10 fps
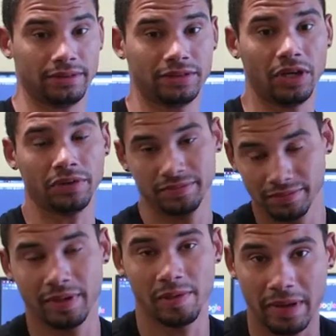so
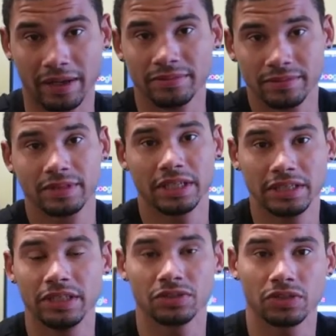about
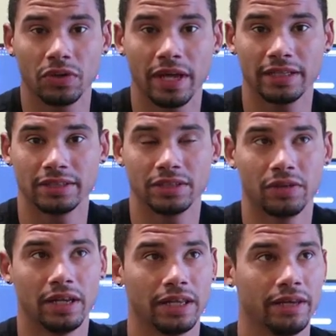60 or so days
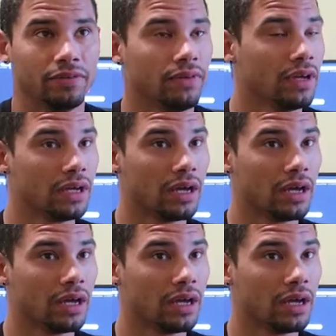until I leave.